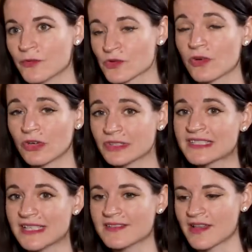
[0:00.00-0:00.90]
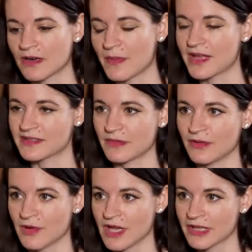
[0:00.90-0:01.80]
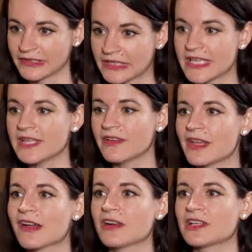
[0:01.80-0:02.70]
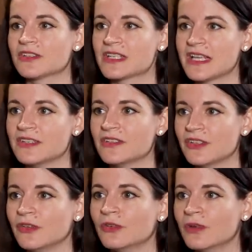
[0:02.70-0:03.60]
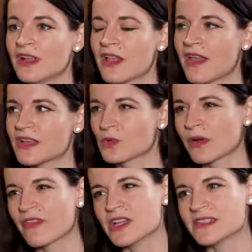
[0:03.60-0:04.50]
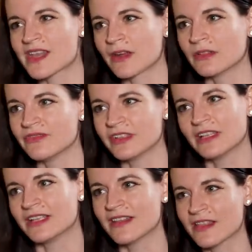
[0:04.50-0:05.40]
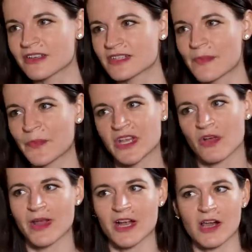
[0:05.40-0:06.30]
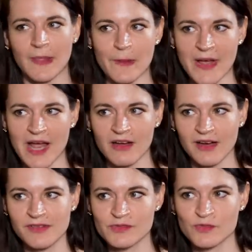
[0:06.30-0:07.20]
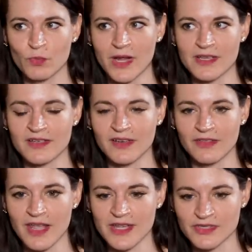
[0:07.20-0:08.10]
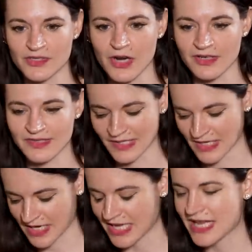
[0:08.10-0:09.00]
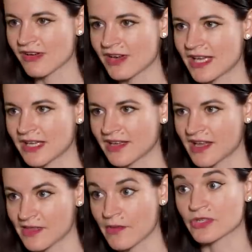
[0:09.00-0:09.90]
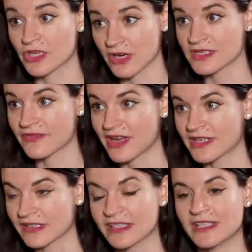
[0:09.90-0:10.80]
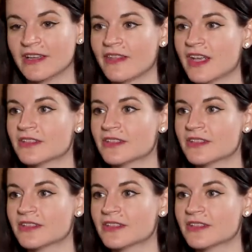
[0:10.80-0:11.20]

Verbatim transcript: Those are all seeds that are meant to lead the characters into that sort of unsettled feeling that there's something going on in the background when they start hearing and they return to Phandalin and they